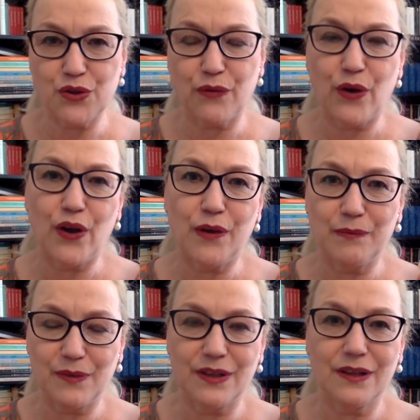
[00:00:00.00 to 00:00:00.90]
of her
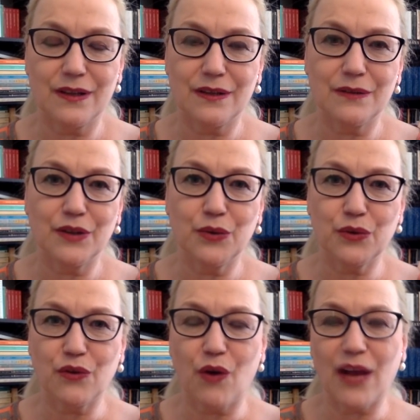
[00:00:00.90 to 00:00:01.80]

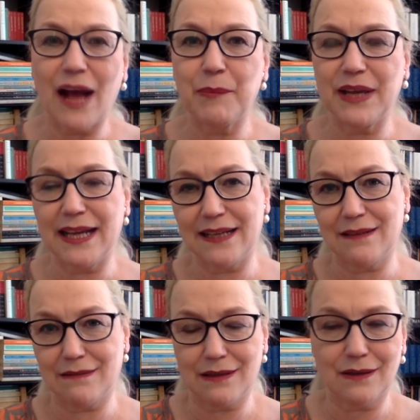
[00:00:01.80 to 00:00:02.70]
youth growing up
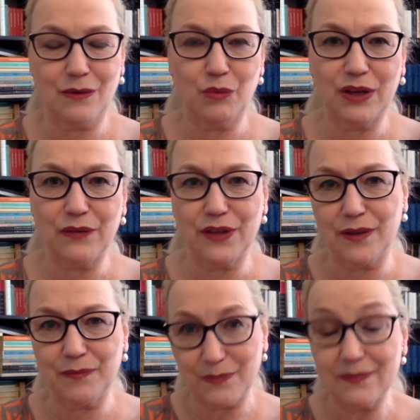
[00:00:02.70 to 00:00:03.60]
in one of
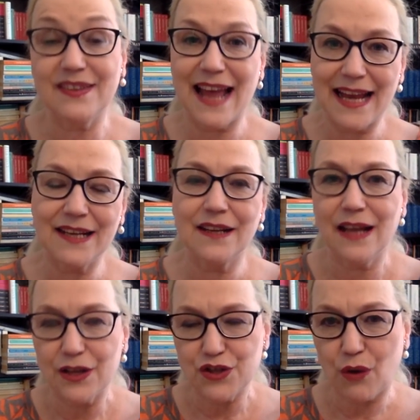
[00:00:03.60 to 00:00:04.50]
the then
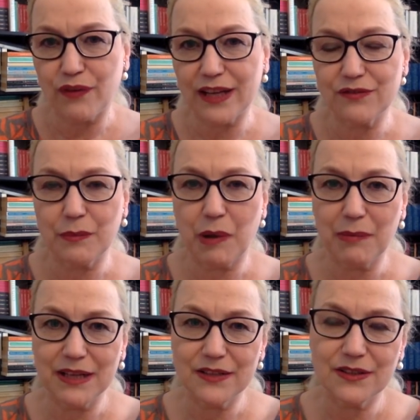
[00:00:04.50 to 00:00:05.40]
Soviet
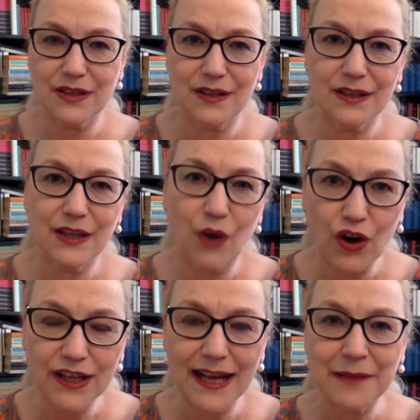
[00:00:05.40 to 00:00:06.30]
republics,
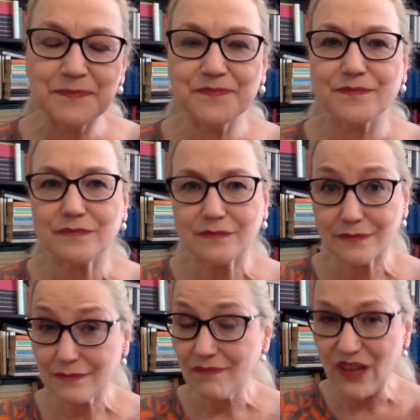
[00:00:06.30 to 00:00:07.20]
Georgia.
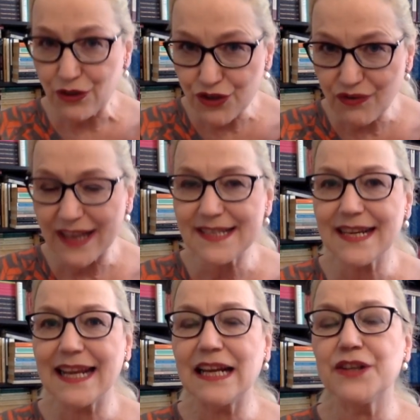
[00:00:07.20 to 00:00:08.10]
She writes
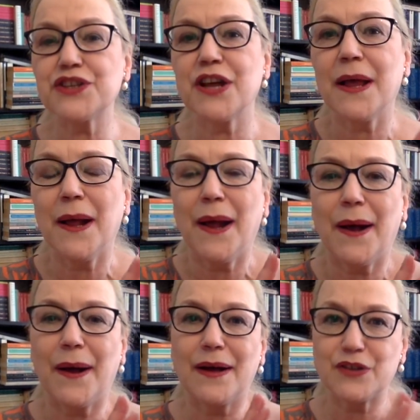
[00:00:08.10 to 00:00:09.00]
in English,
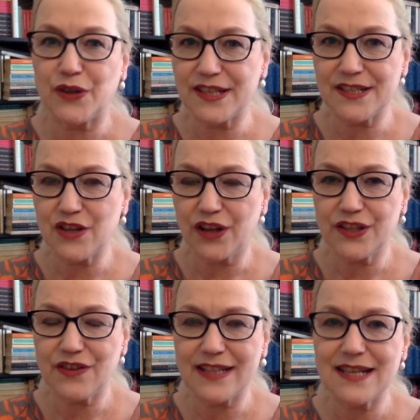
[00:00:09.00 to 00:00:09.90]
so this is not a
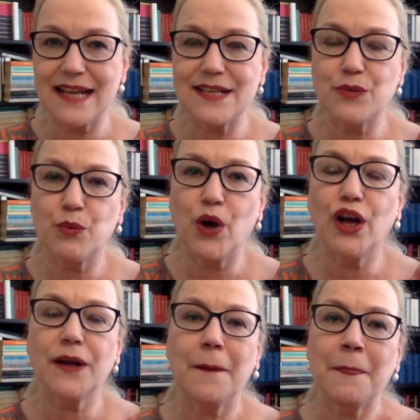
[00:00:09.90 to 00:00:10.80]
translated
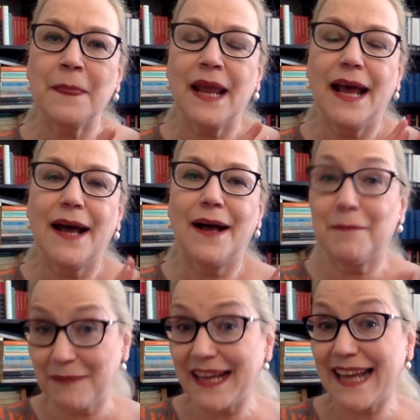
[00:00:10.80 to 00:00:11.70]
work.
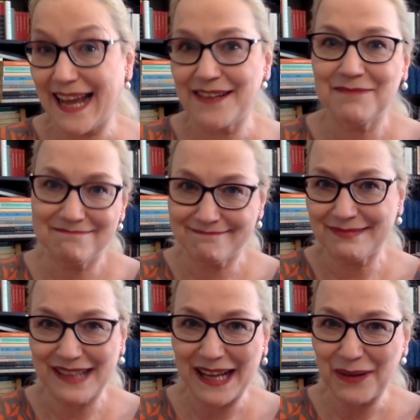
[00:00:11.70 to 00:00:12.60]
Again,
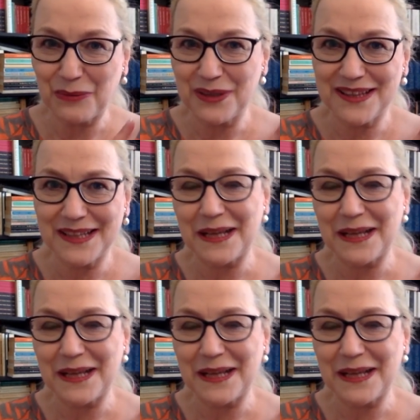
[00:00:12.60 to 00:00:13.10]
like with